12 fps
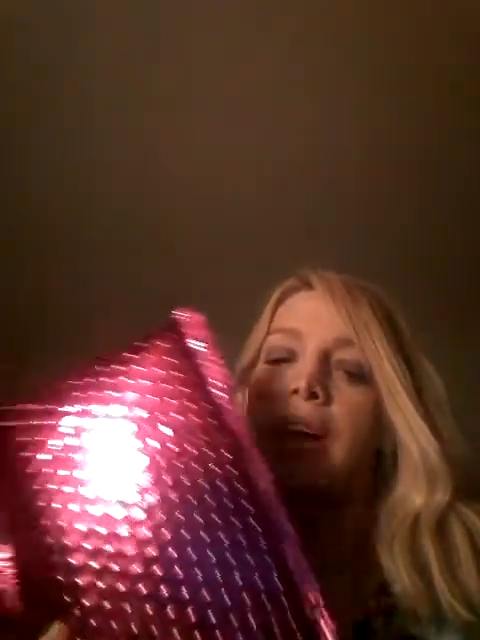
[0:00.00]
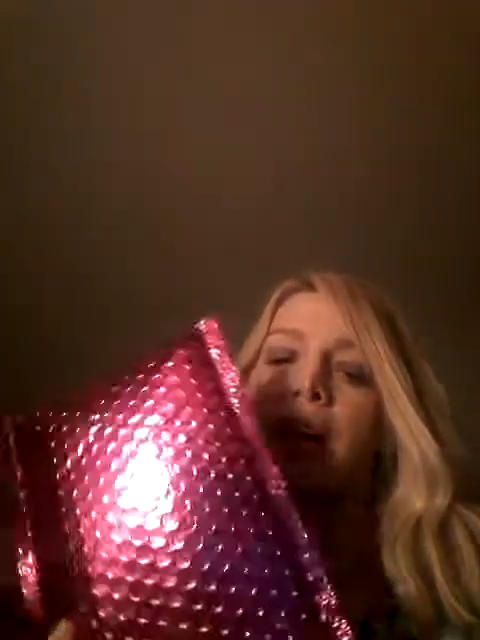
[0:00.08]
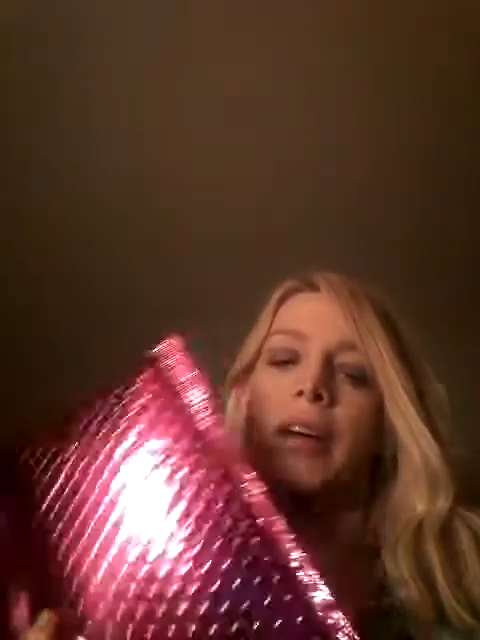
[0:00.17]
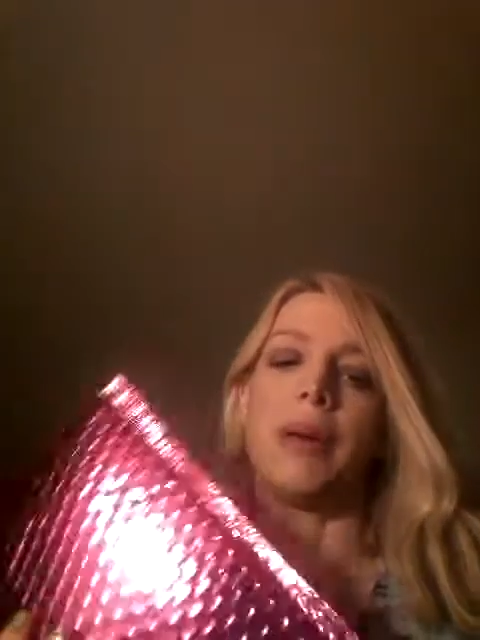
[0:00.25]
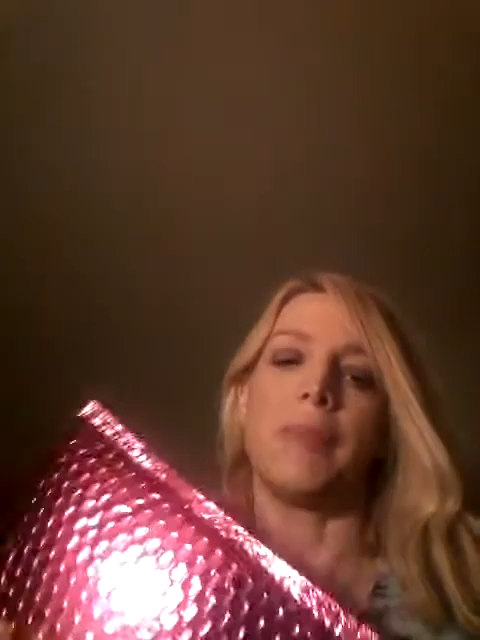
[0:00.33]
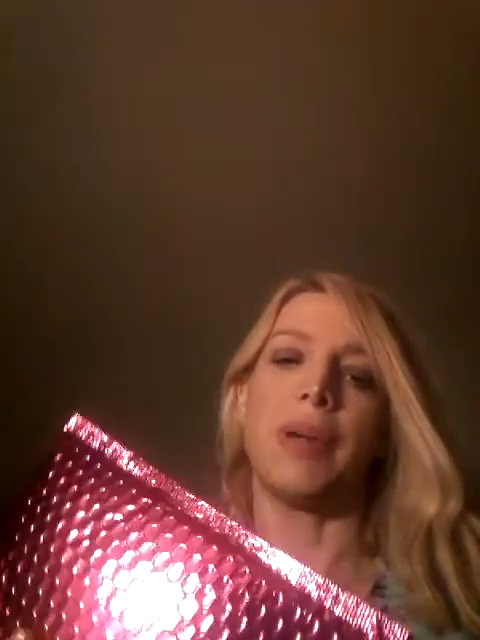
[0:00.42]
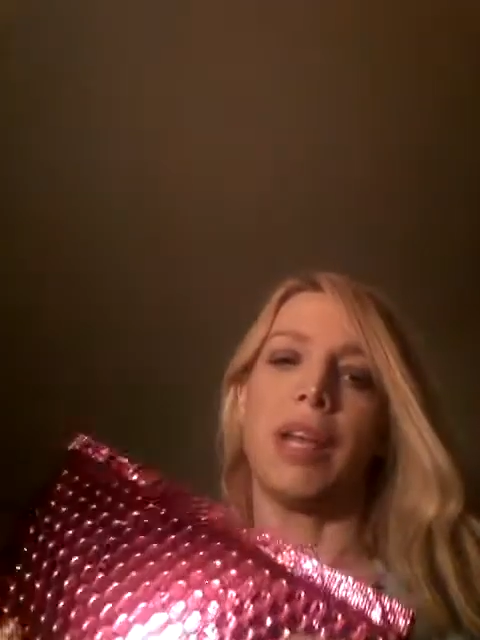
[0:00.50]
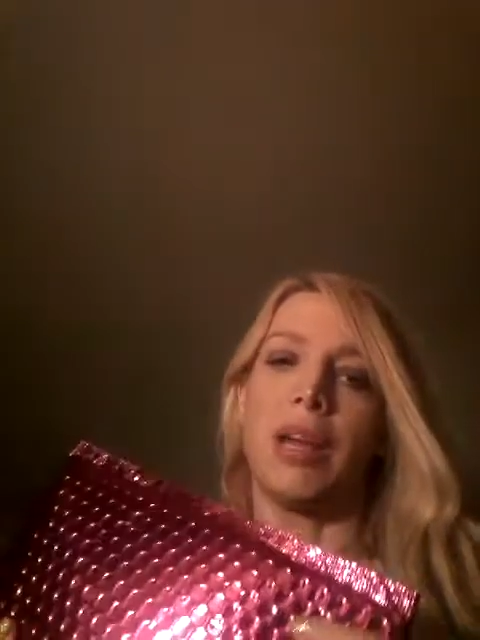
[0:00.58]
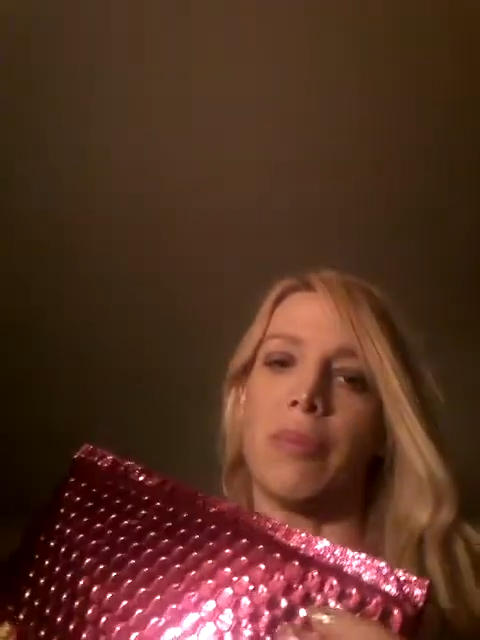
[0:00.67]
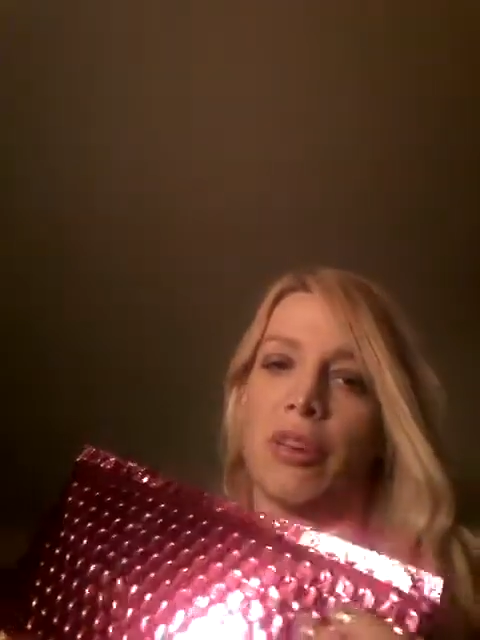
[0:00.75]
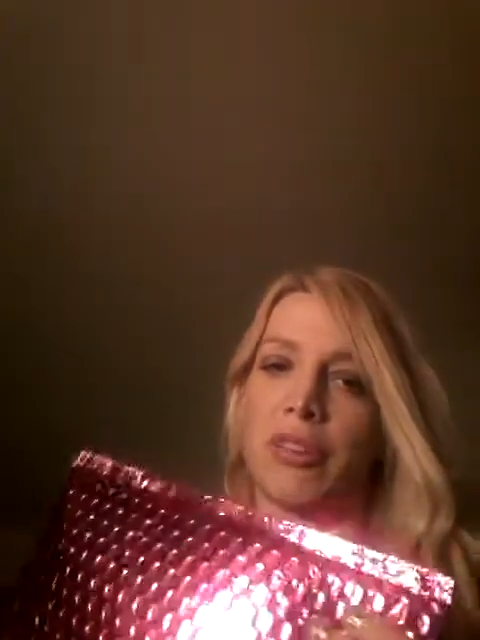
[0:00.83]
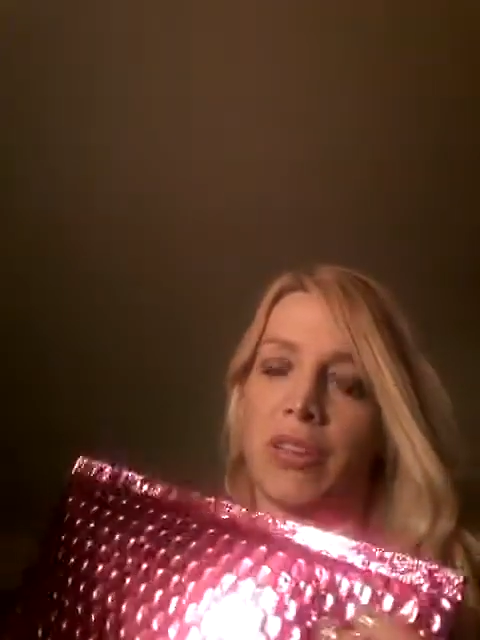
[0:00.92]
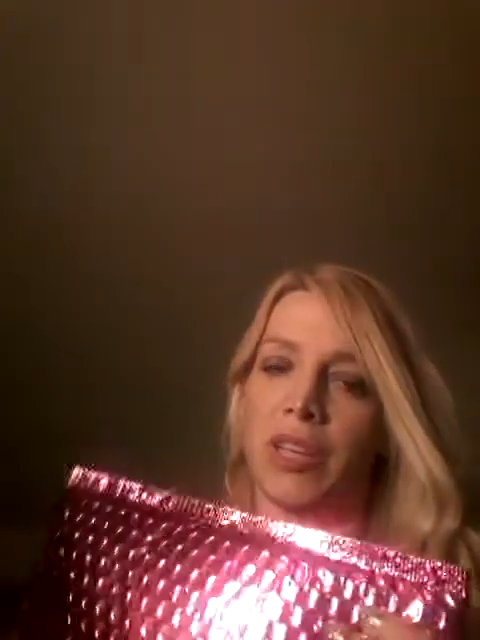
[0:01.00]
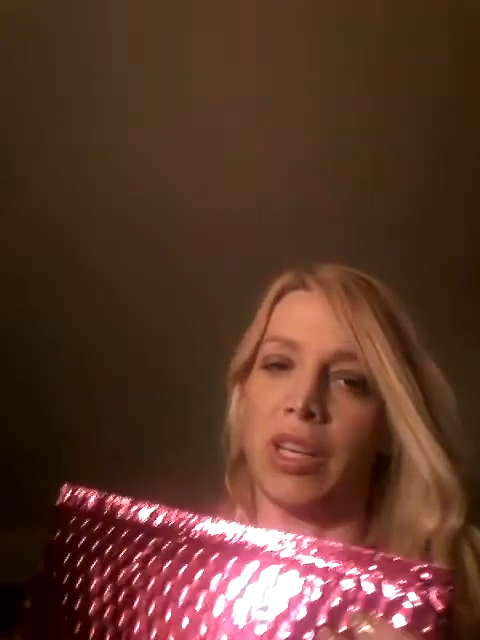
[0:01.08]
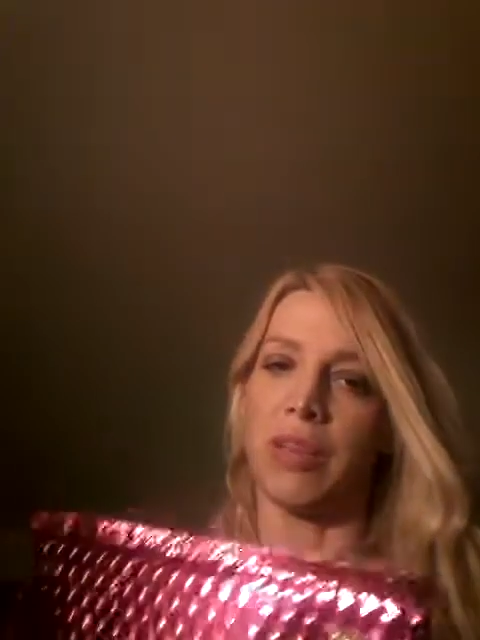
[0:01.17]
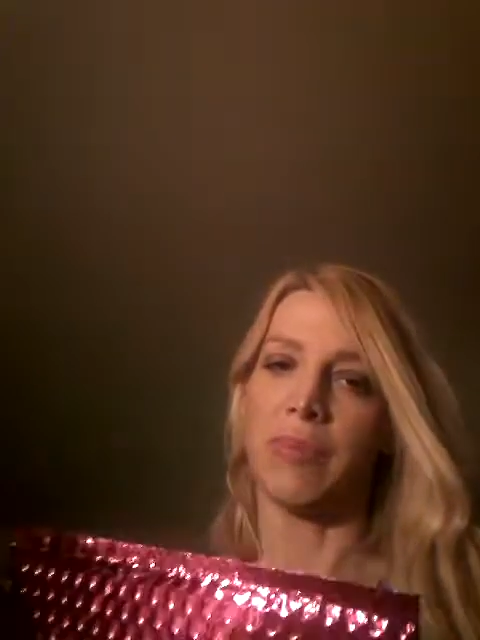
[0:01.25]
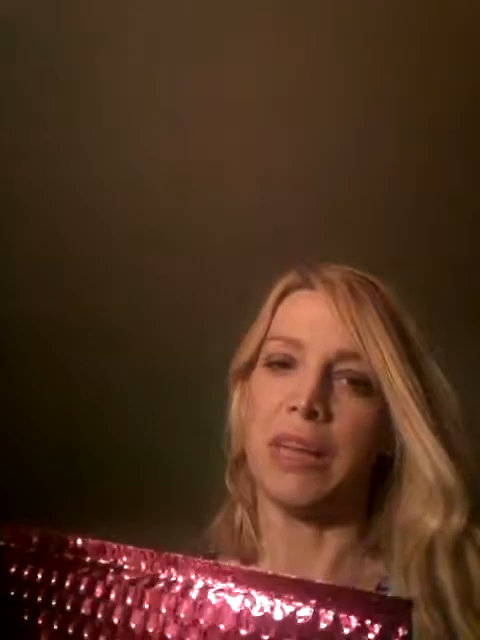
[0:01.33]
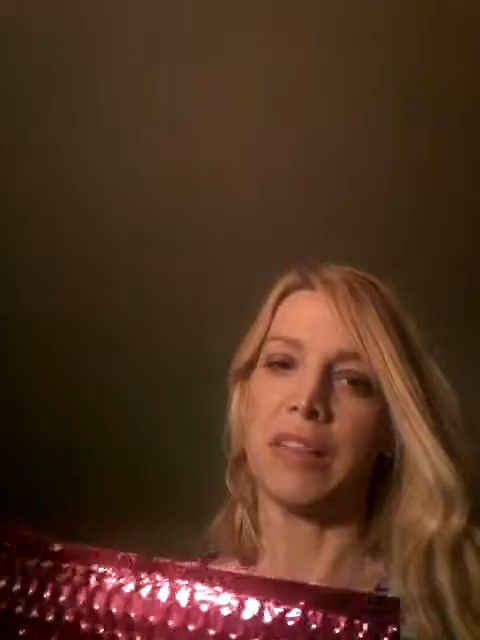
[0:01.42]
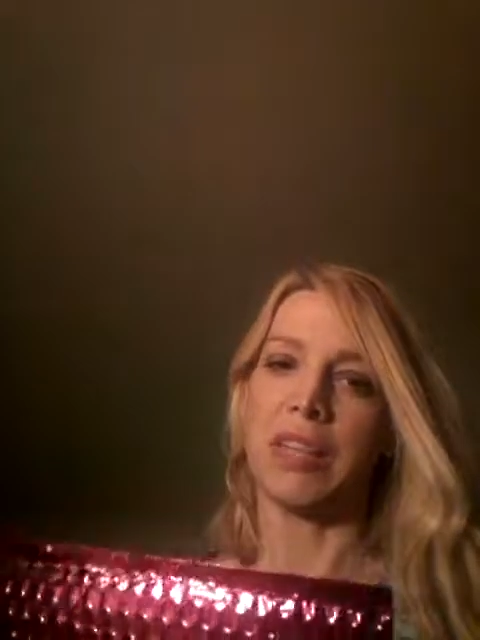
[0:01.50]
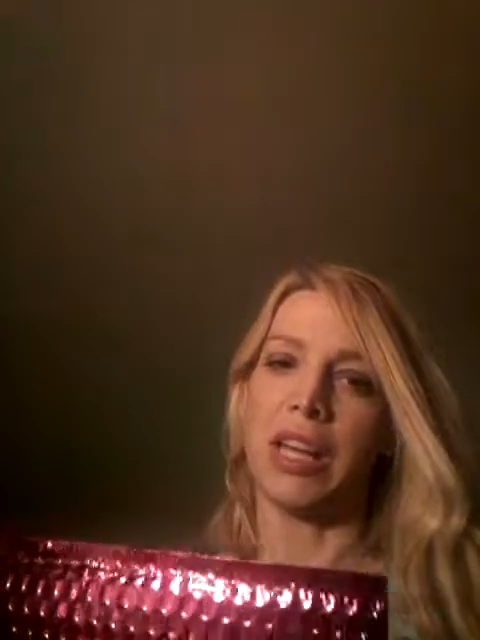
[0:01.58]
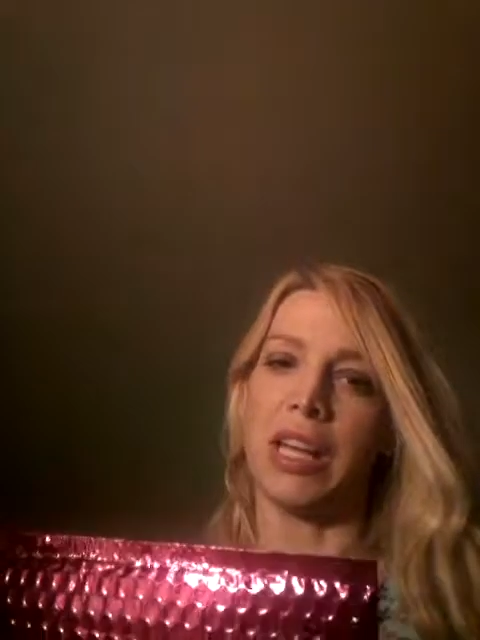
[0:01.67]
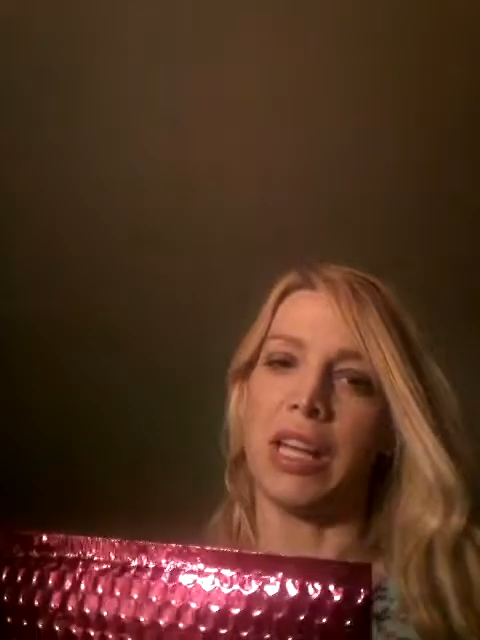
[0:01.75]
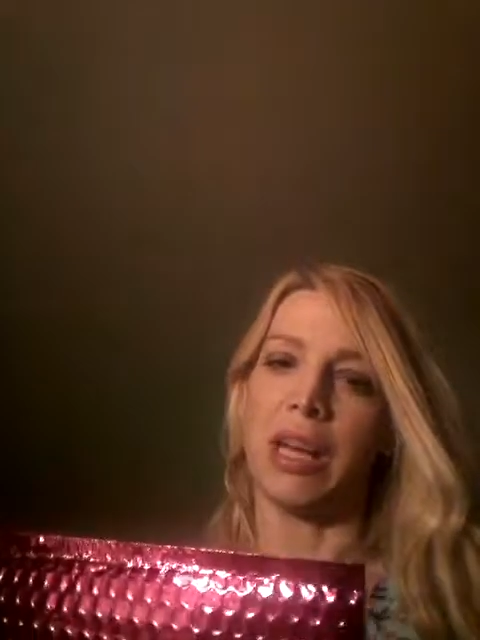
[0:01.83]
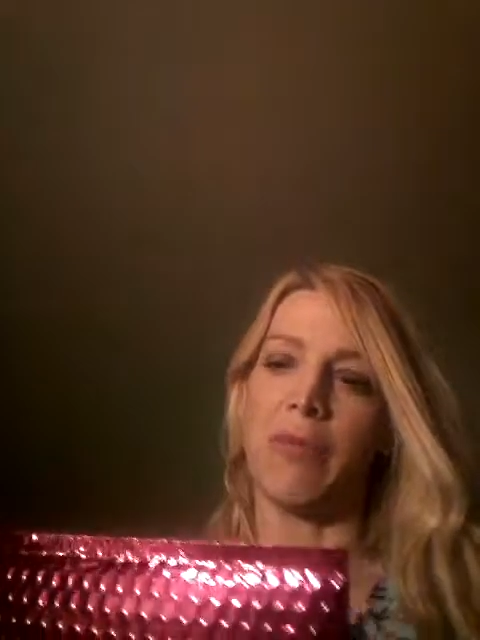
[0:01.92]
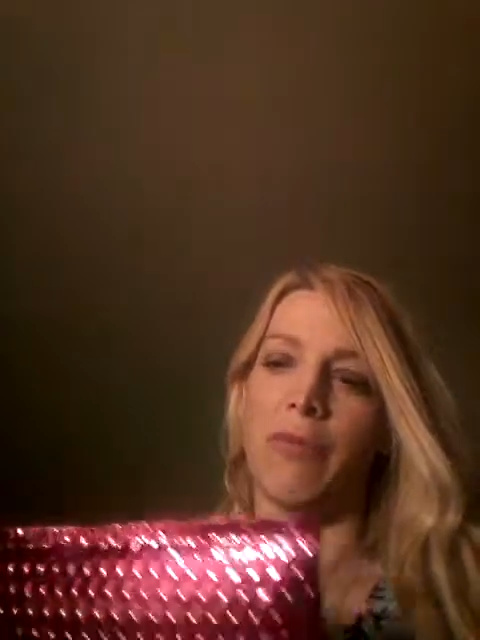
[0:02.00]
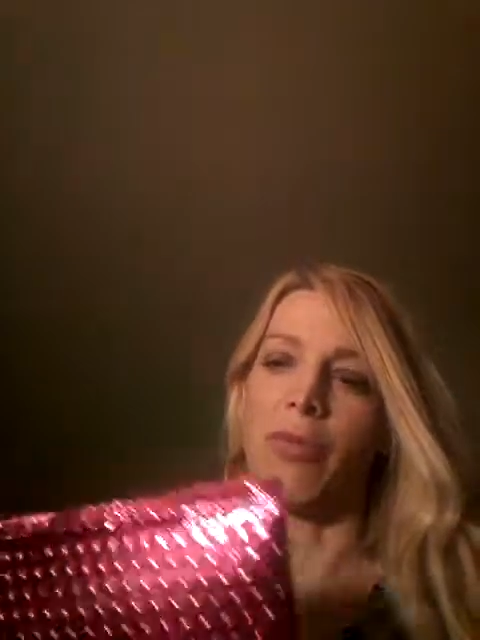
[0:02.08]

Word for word: and I'm also going to be signing up